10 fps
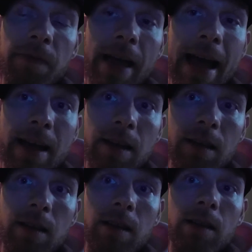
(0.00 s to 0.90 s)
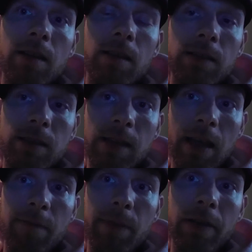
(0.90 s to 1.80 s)
That could
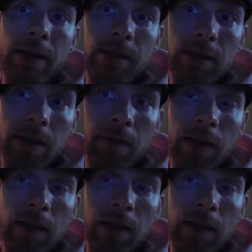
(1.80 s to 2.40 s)
save millions of